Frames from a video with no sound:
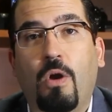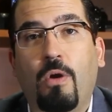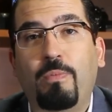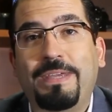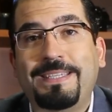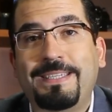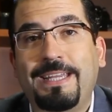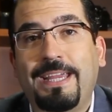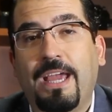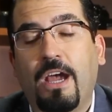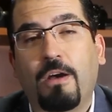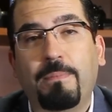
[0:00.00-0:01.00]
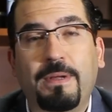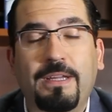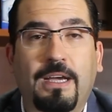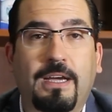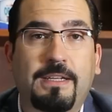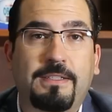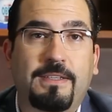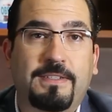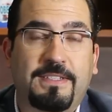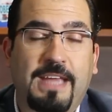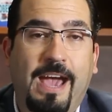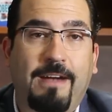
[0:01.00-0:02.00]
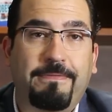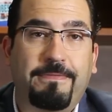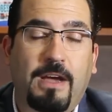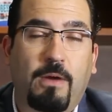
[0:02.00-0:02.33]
Obesity Help staff.